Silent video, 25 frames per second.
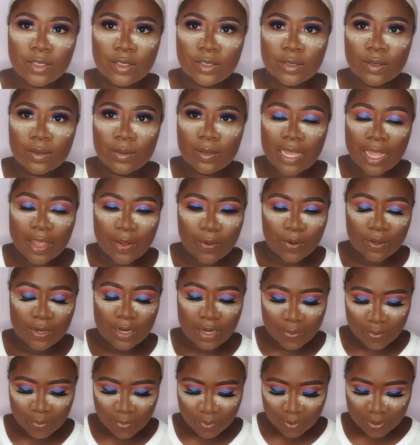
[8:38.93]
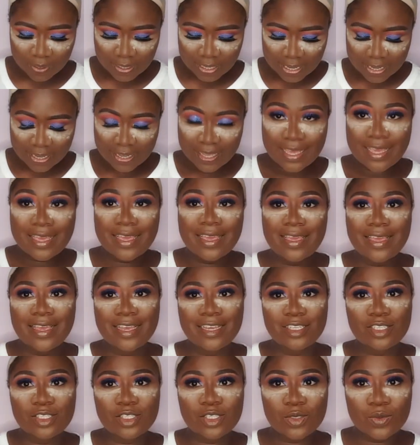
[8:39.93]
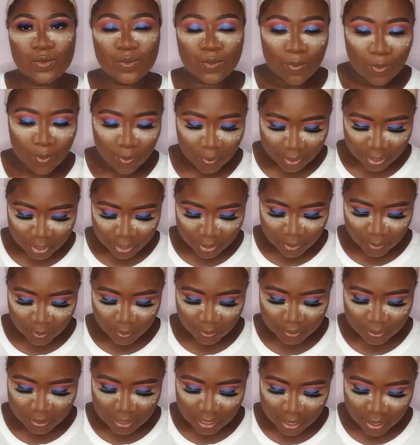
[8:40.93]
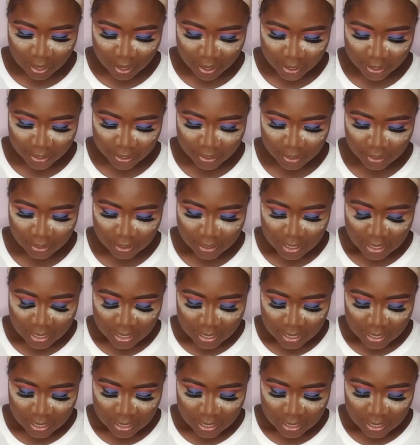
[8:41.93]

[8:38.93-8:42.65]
So I wanted more like a smoky under eye.